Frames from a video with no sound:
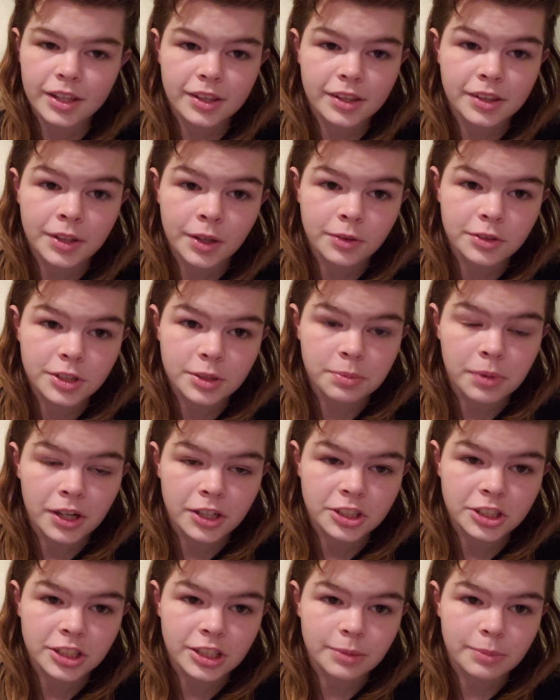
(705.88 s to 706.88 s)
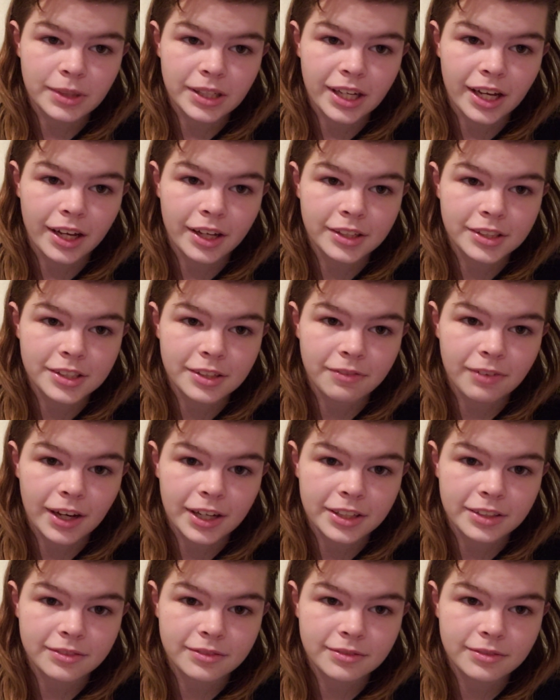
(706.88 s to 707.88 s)
Those are partially because if
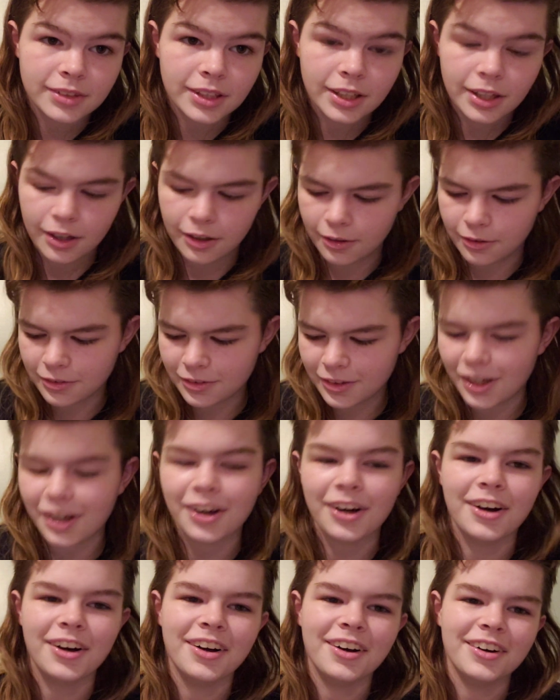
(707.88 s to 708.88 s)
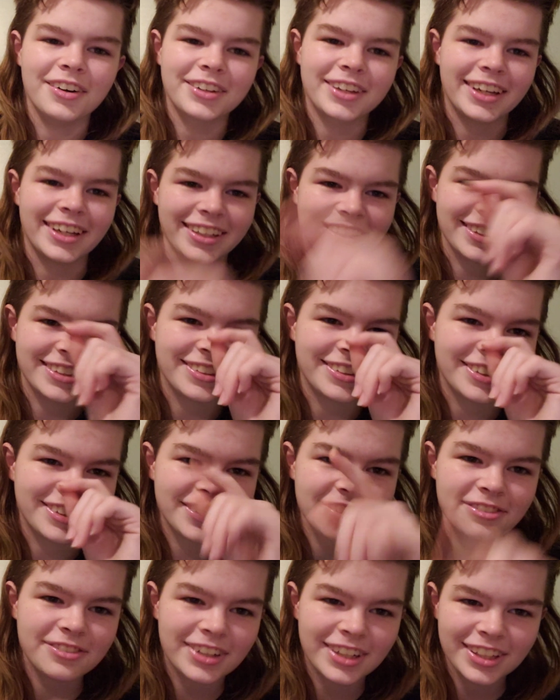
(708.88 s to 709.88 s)
I, okay, so here's
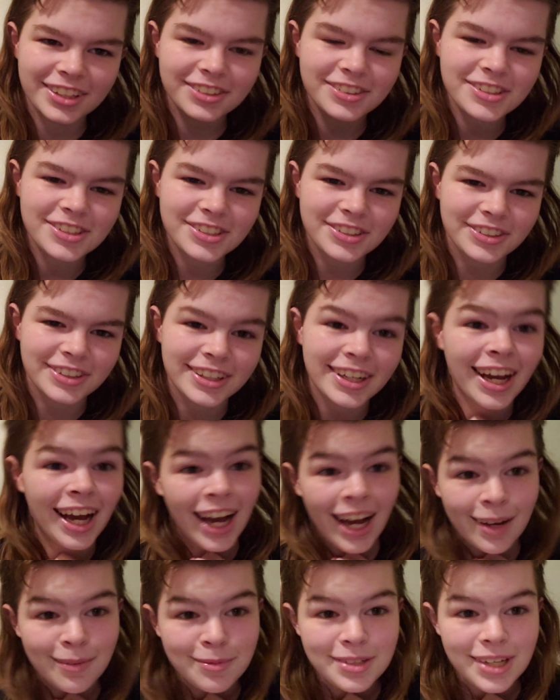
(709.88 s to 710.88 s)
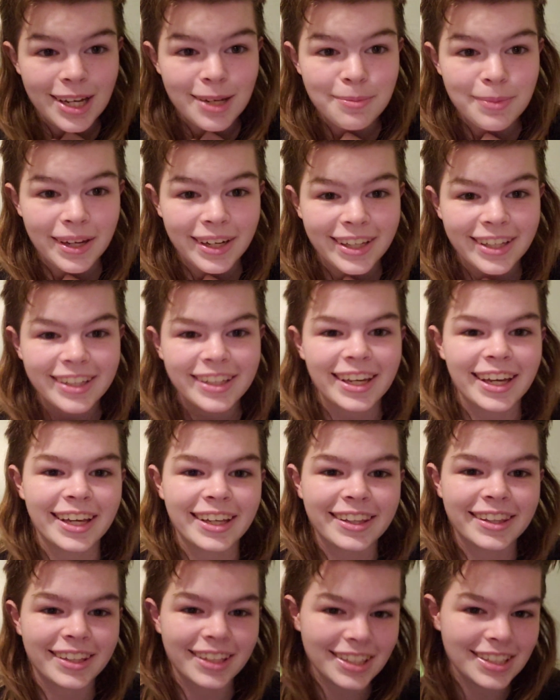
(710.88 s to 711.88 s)
a funny little story. I'm diabetic,
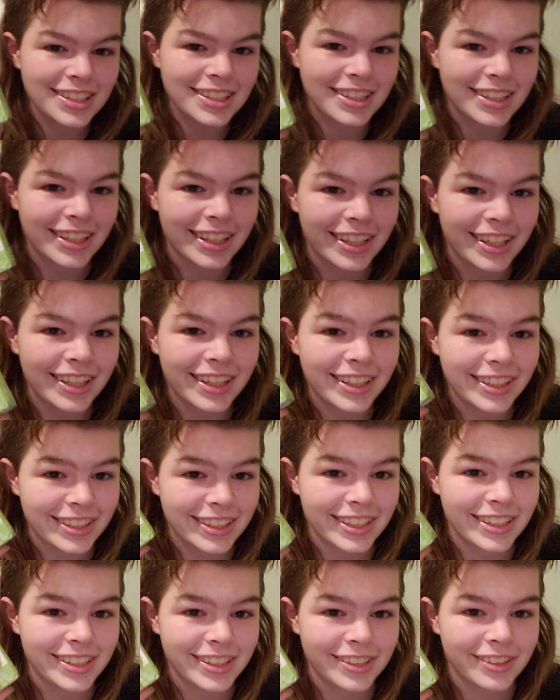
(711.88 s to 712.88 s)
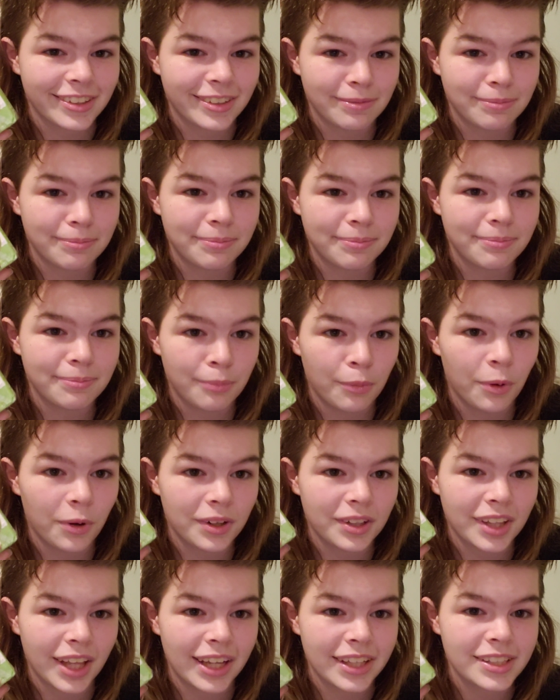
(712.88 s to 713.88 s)
and this thing is considered more
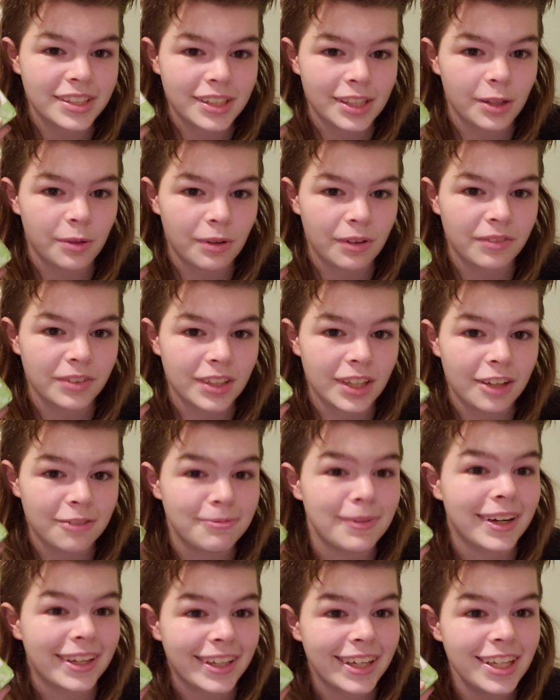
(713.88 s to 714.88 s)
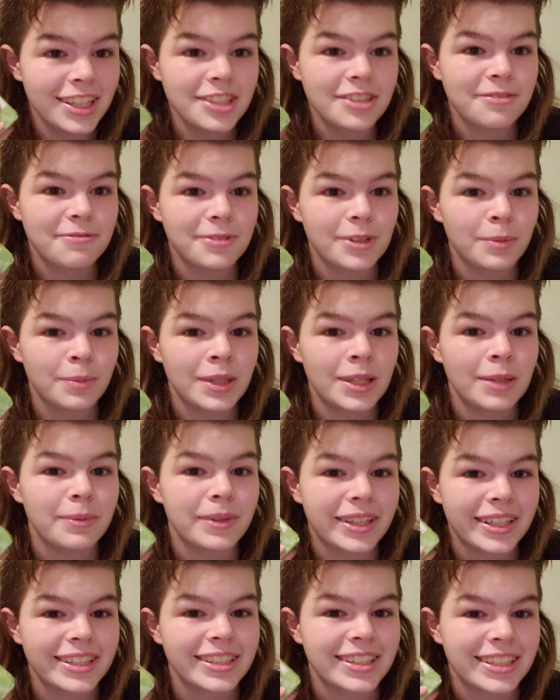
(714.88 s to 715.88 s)
or less the equivalent of medication for me,
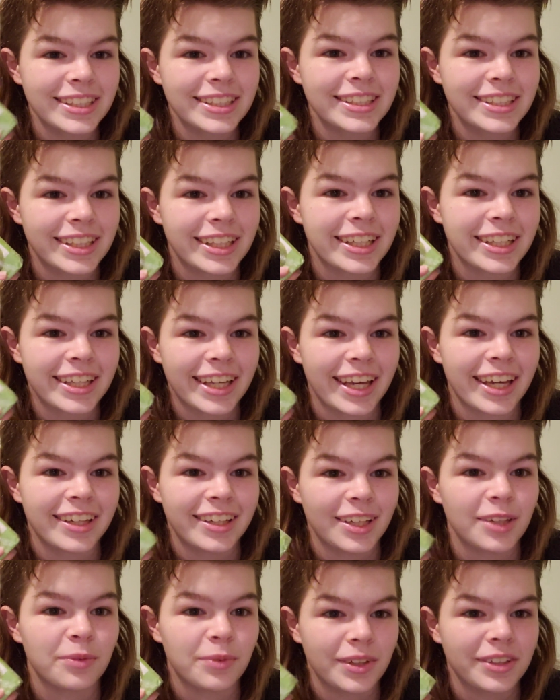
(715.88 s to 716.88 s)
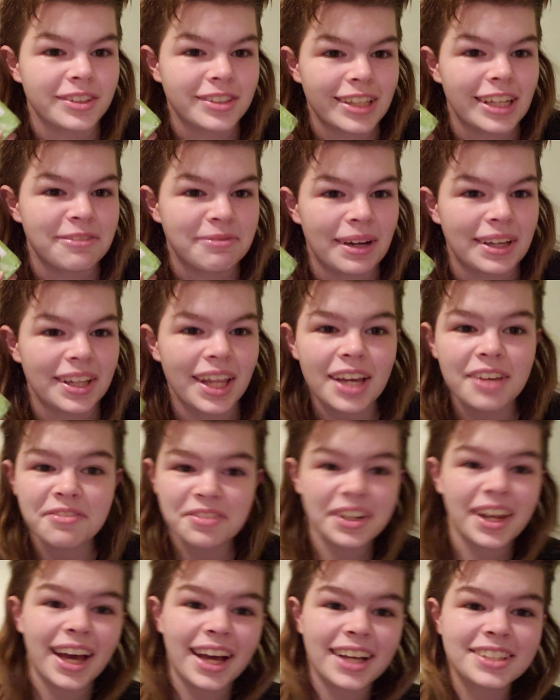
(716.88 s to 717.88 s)
because this thing can and will save my life,
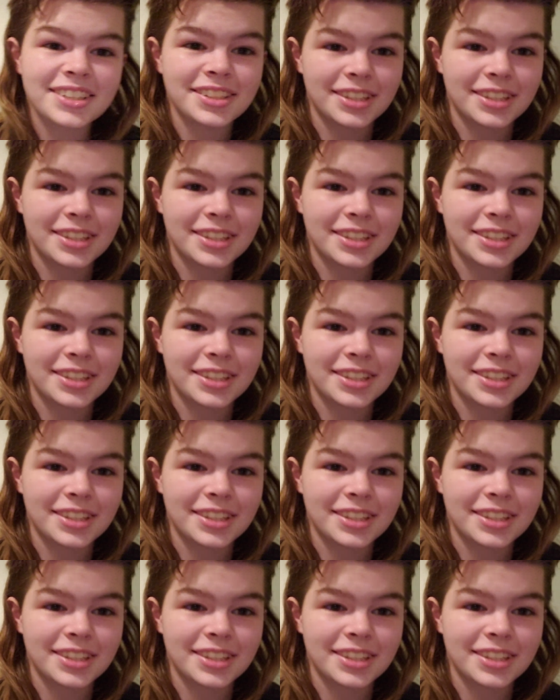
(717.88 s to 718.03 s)
and has